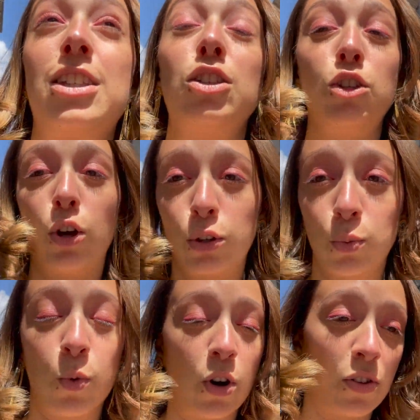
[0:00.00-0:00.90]
not
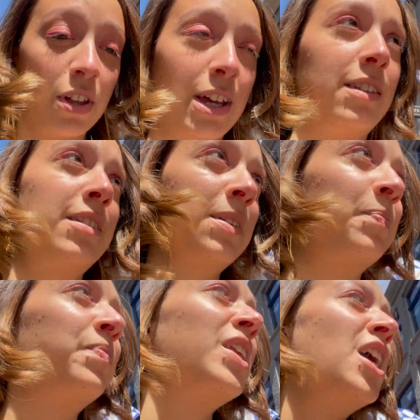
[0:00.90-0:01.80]
worth it.
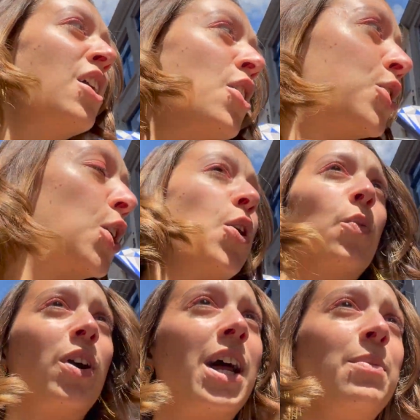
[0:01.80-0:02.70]
So
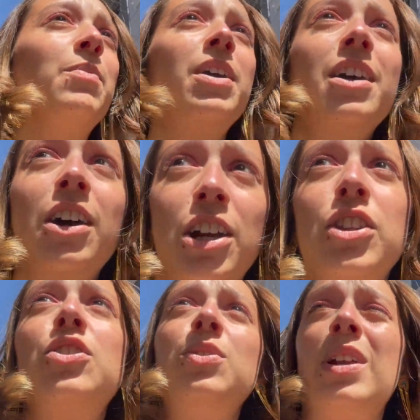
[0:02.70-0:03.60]
what I'm gonna
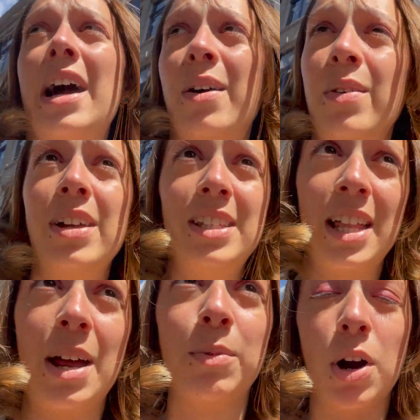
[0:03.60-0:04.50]
do now is that
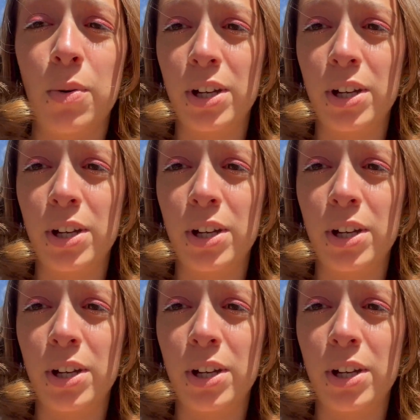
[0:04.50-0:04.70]
I'm going